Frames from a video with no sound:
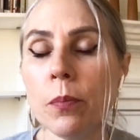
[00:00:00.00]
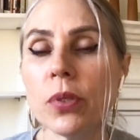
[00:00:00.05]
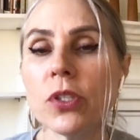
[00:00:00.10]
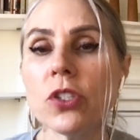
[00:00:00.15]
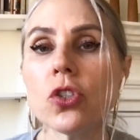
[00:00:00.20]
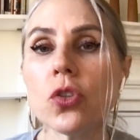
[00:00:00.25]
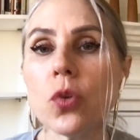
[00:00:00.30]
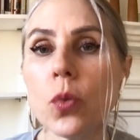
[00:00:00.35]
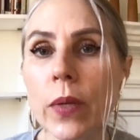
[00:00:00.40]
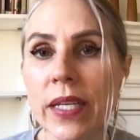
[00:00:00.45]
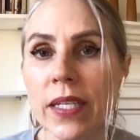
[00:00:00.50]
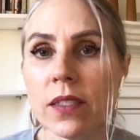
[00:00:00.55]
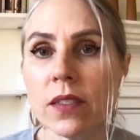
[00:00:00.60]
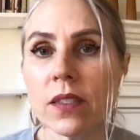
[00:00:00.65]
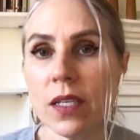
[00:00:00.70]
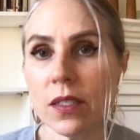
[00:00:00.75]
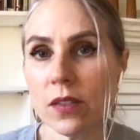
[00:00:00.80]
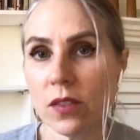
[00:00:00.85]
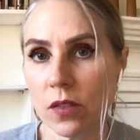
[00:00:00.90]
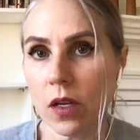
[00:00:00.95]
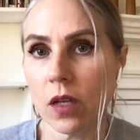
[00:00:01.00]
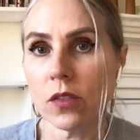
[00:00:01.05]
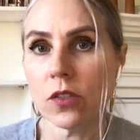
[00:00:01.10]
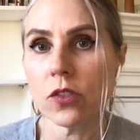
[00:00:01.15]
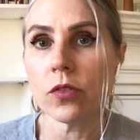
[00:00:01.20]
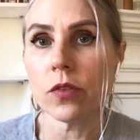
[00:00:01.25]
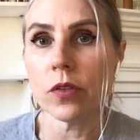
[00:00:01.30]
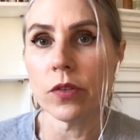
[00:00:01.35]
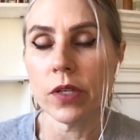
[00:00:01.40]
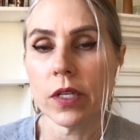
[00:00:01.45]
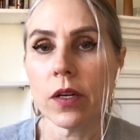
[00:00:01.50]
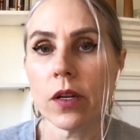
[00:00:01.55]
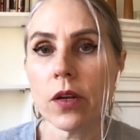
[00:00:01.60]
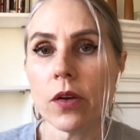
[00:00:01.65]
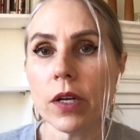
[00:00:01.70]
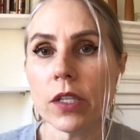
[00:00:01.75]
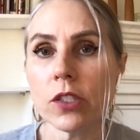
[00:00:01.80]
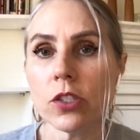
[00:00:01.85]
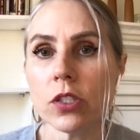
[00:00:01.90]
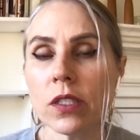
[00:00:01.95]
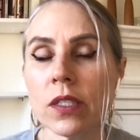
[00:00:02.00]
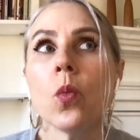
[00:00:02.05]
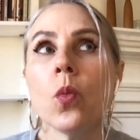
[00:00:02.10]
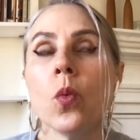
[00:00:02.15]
between testosterone and aggression.